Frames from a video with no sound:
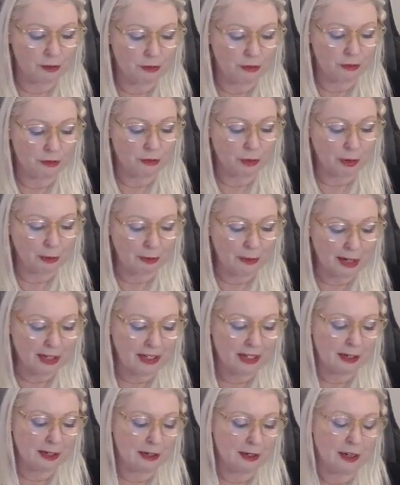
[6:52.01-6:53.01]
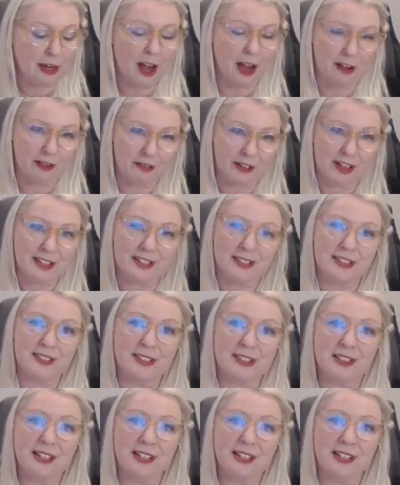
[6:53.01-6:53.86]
for many of us,